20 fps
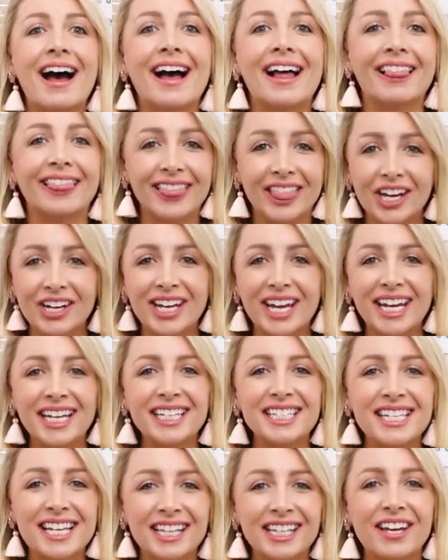
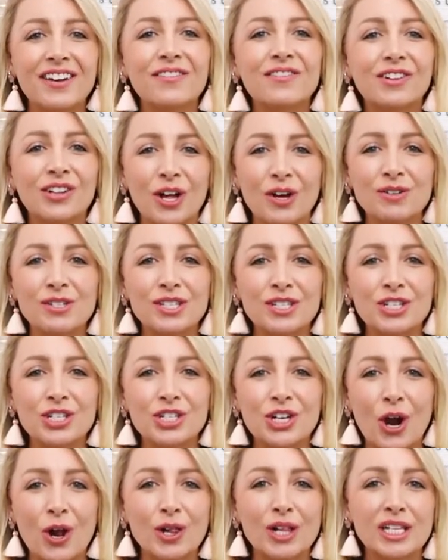Looking to live close to
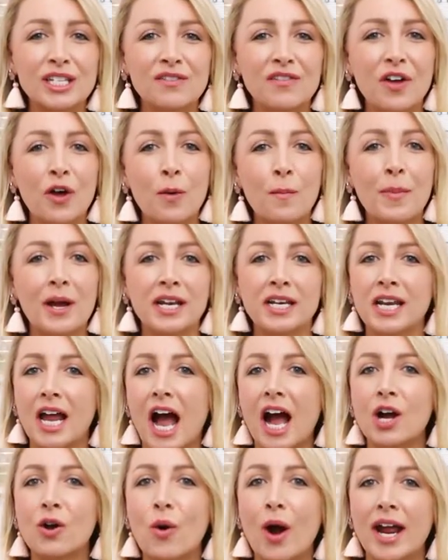Charlottesville, but
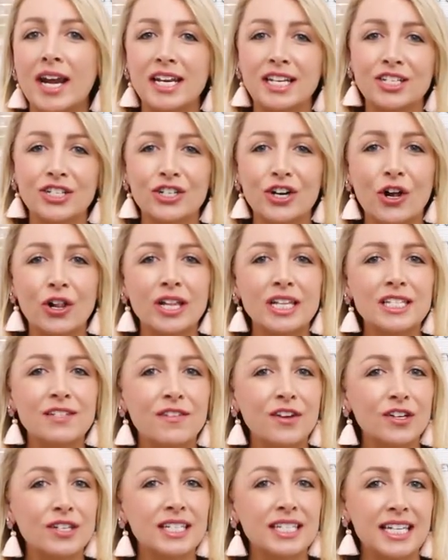not quite in
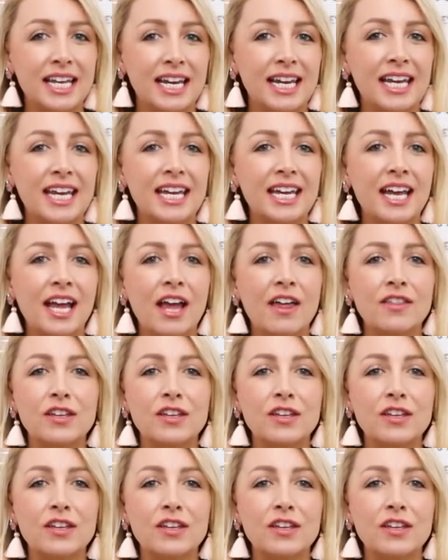Charlottesville City,